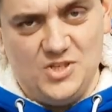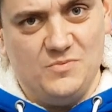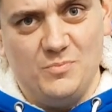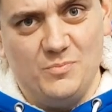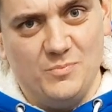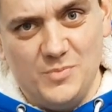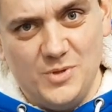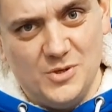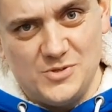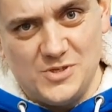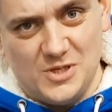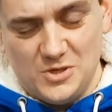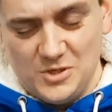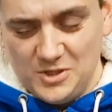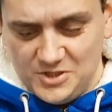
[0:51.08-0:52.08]
music
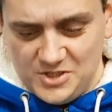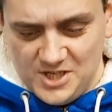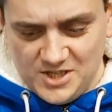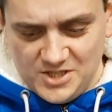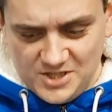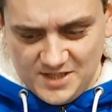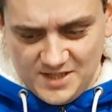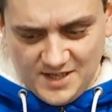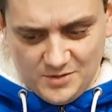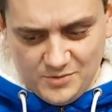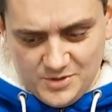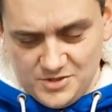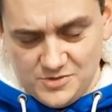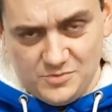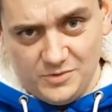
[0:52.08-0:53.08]
colour changing thing,
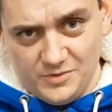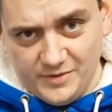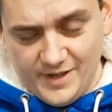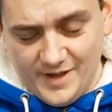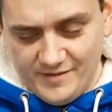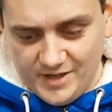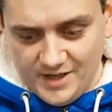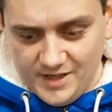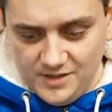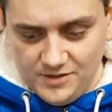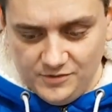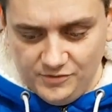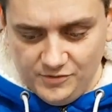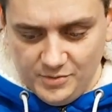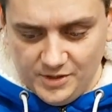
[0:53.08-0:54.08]
which will never get
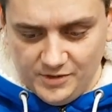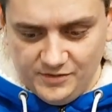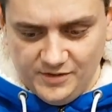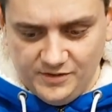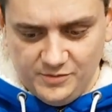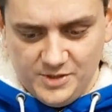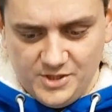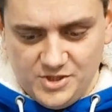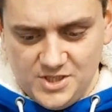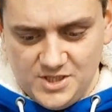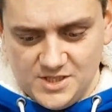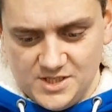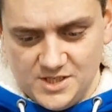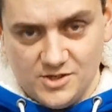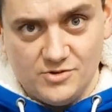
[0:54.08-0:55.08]
used, to be honest. That's a bit
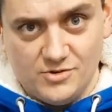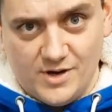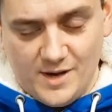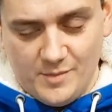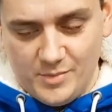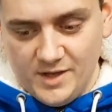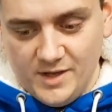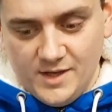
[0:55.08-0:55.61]
cheesy and crap.